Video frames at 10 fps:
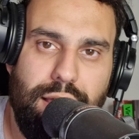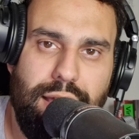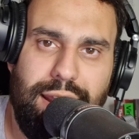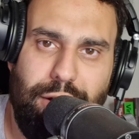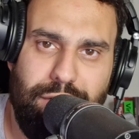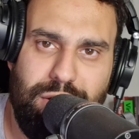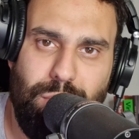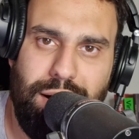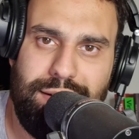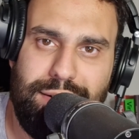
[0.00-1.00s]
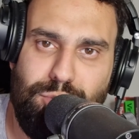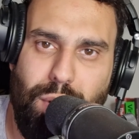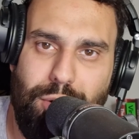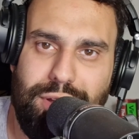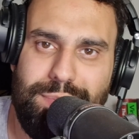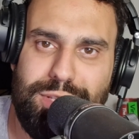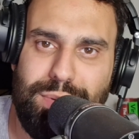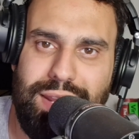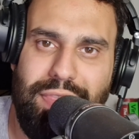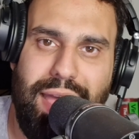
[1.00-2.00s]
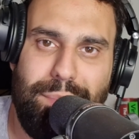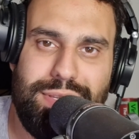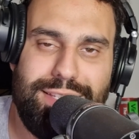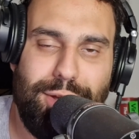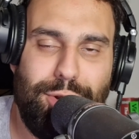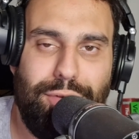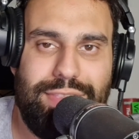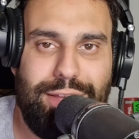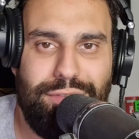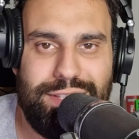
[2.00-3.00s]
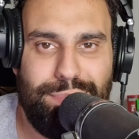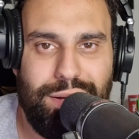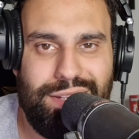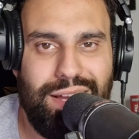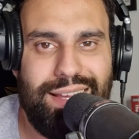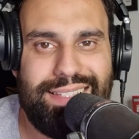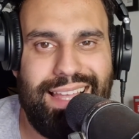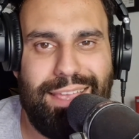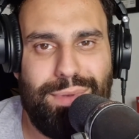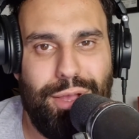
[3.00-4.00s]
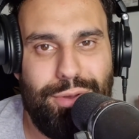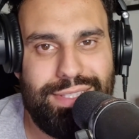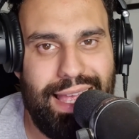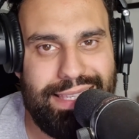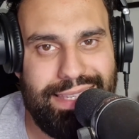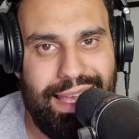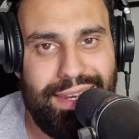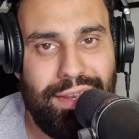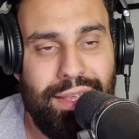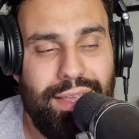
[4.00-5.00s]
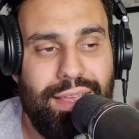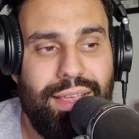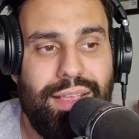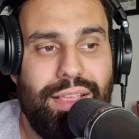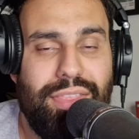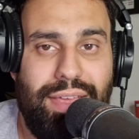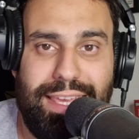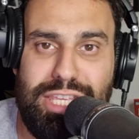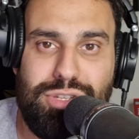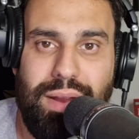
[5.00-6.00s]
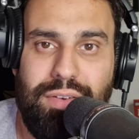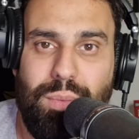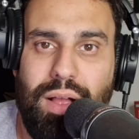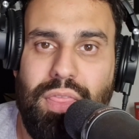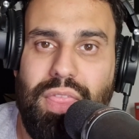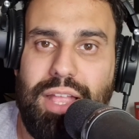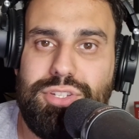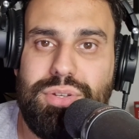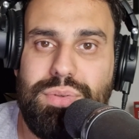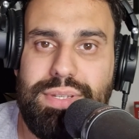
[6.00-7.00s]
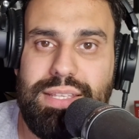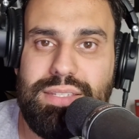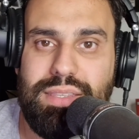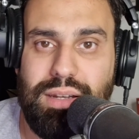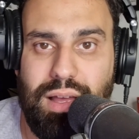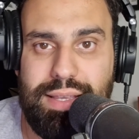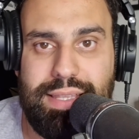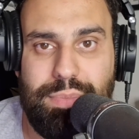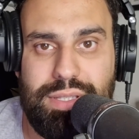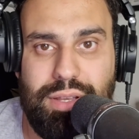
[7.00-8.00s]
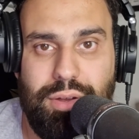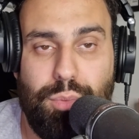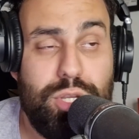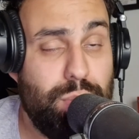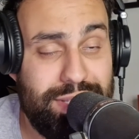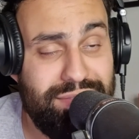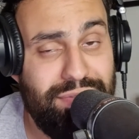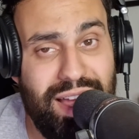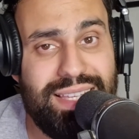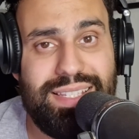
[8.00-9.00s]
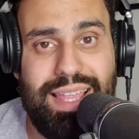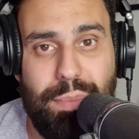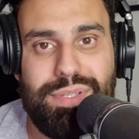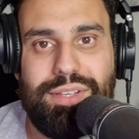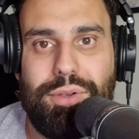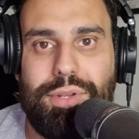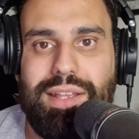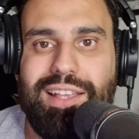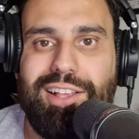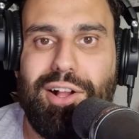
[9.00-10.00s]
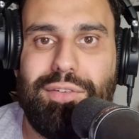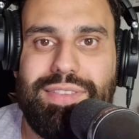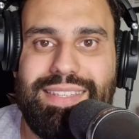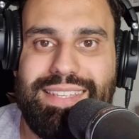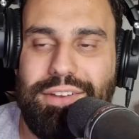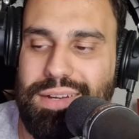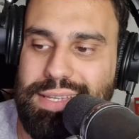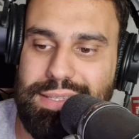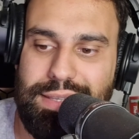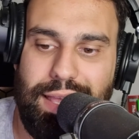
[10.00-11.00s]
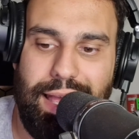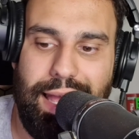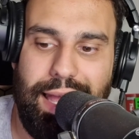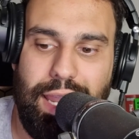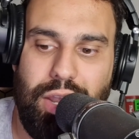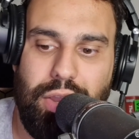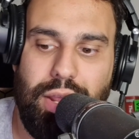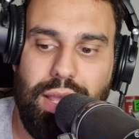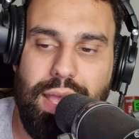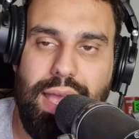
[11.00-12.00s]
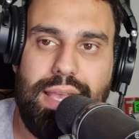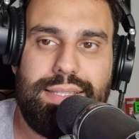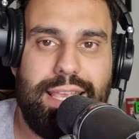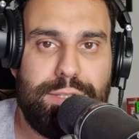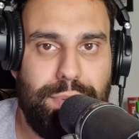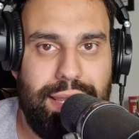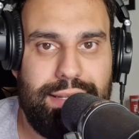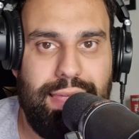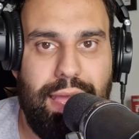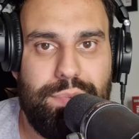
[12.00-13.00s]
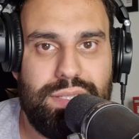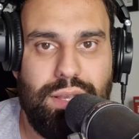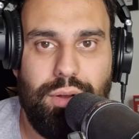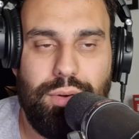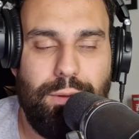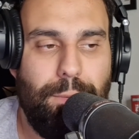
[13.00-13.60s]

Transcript: Hello, everyone, and welcome to another episode of the Office Podcast. I am your host, Asan. Thank you to everyone that tuned into the last episode, which was the first episode of the series. And as I explained in that episode,